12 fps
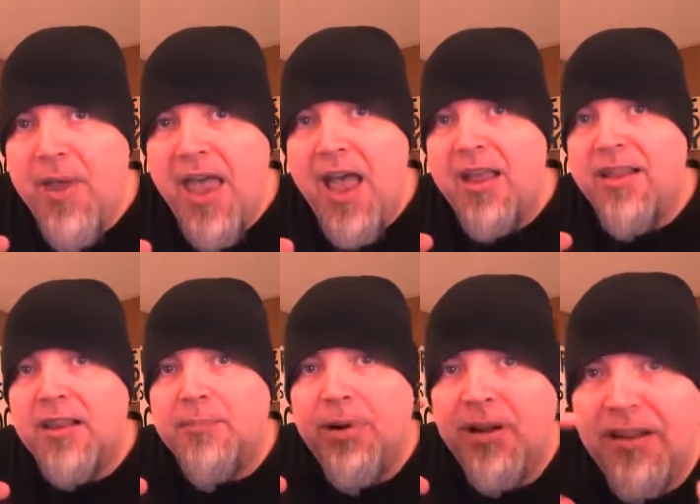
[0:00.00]
bad in
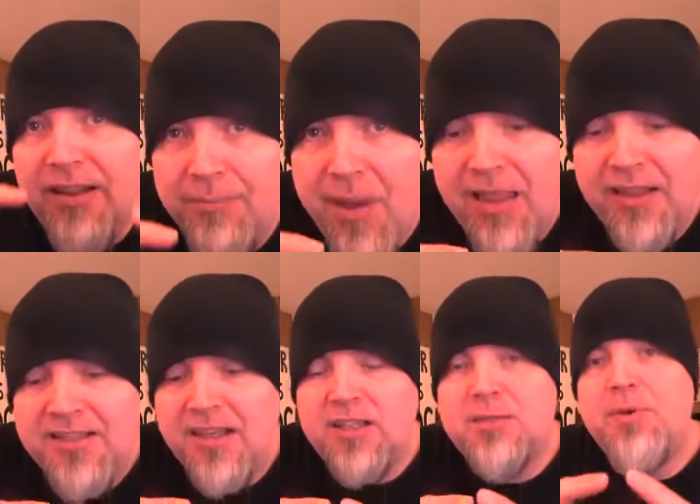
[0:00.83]

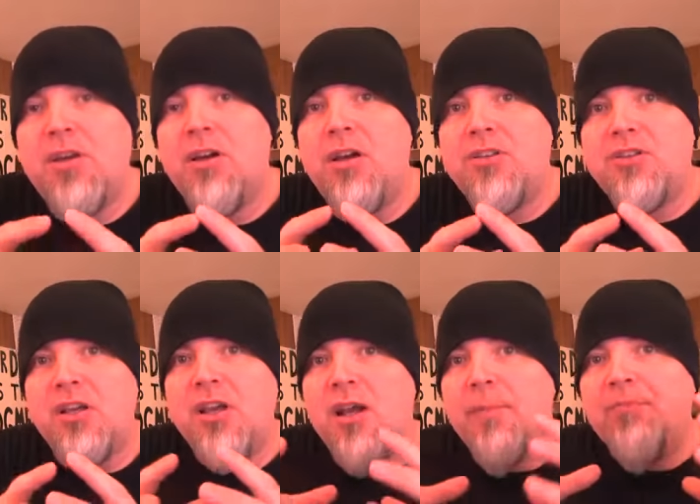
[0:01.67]
politics because
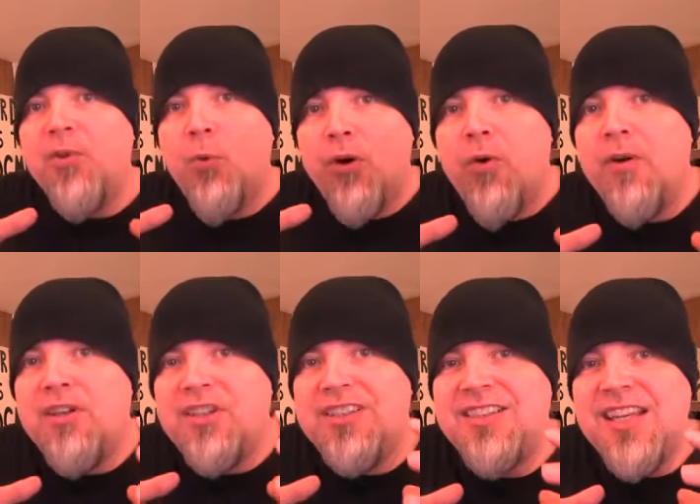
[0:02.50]
we're going to
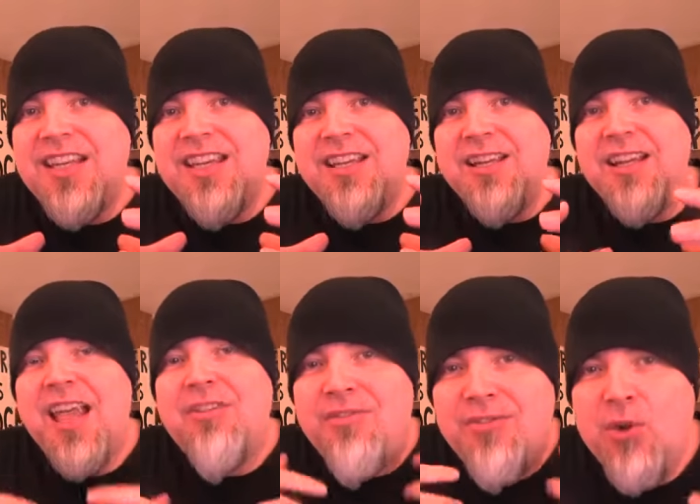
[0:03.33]
see
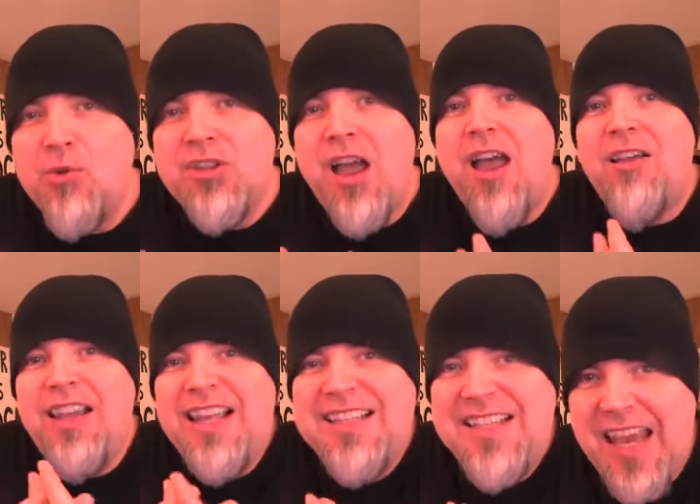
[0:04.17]
a futile
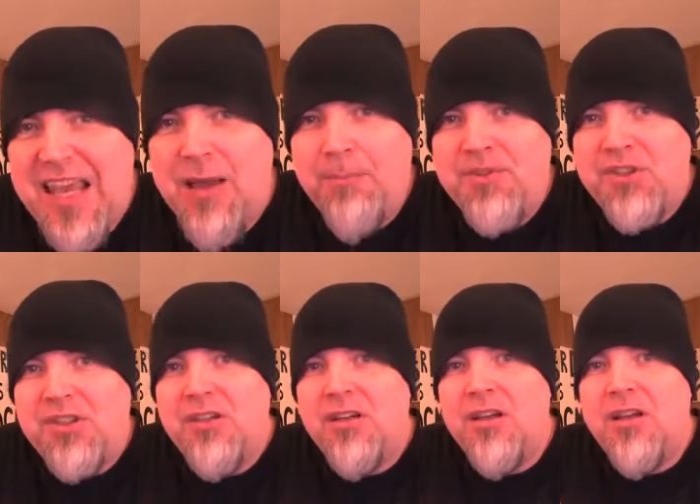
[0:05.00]
attempt
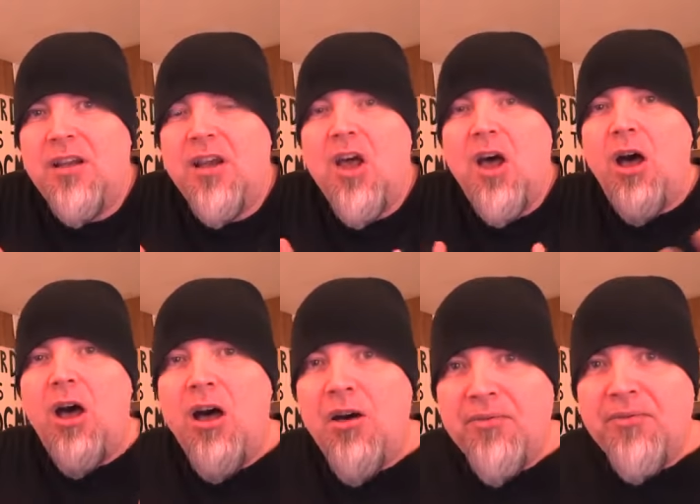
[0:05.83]

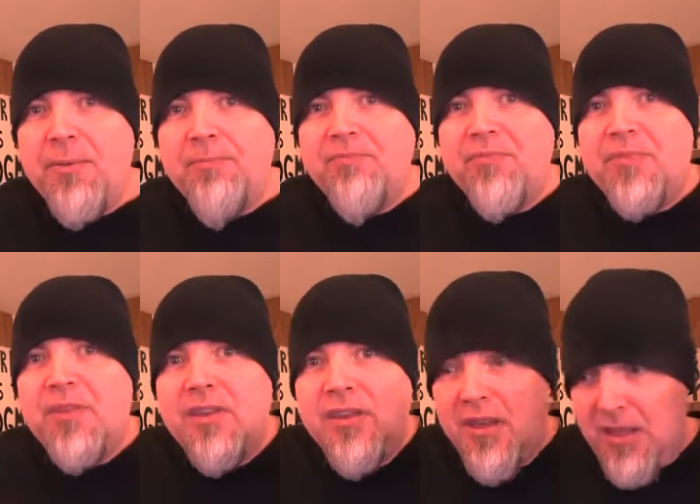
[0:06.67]
of
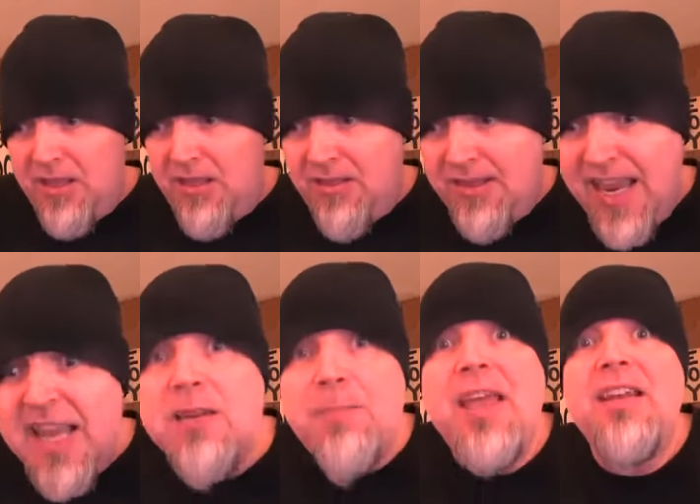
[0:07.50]
the
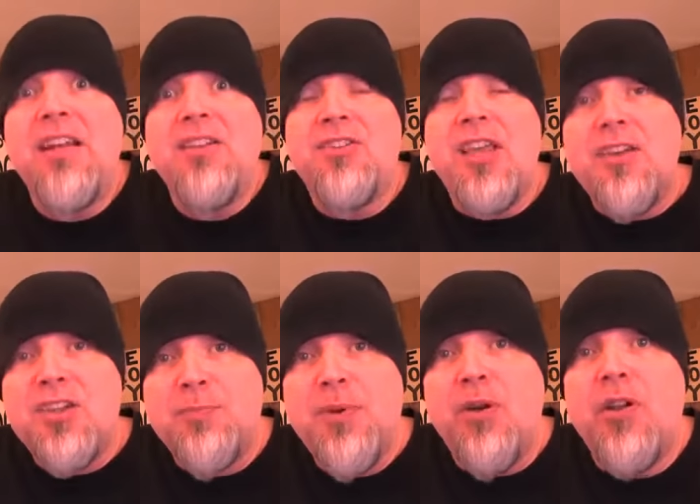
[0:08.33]
independence and the
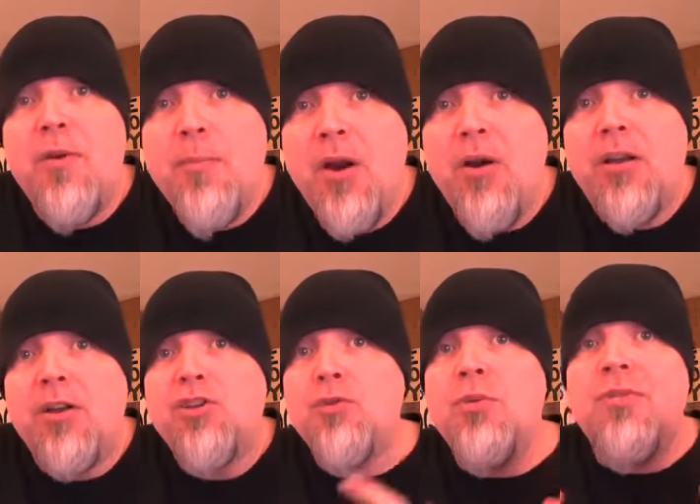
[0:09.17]
spirit of America
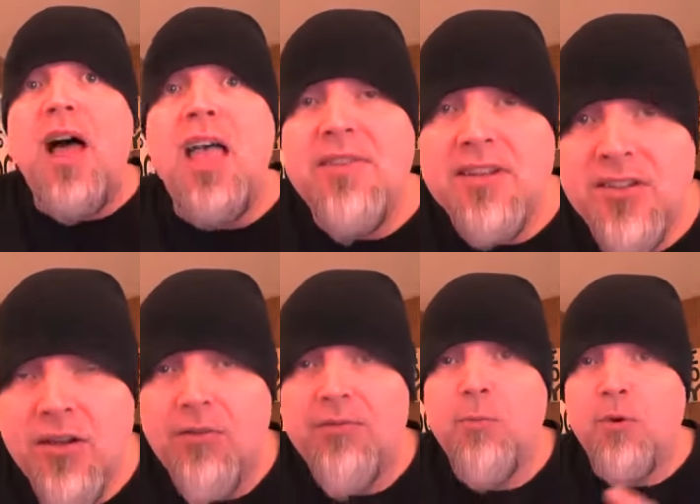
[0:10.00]
to revive
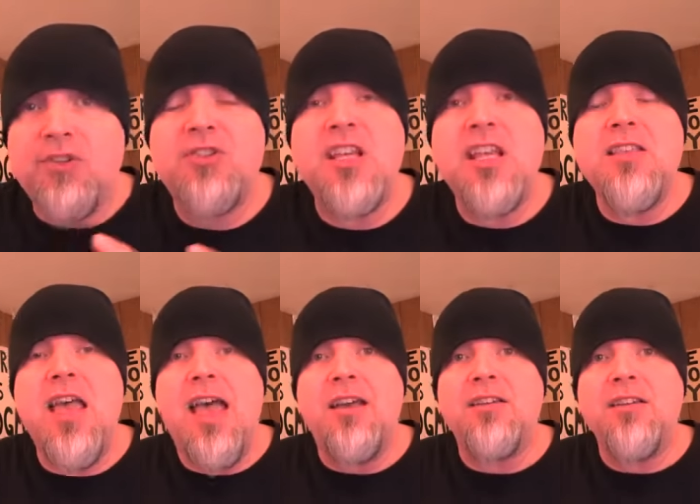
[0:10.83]
itself, and we're seeing
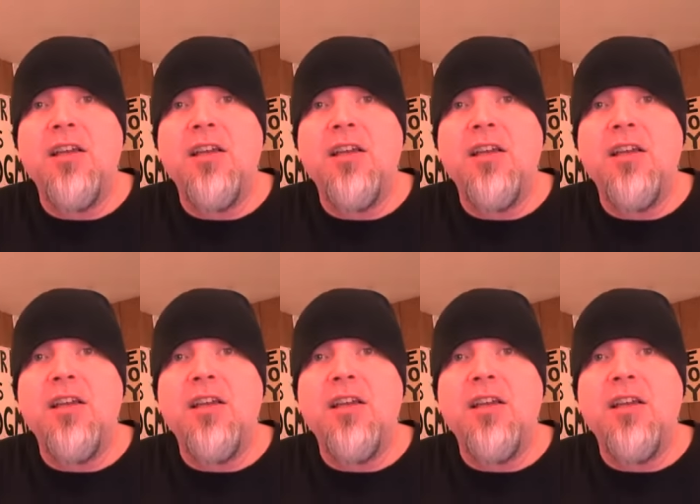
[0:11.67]
that.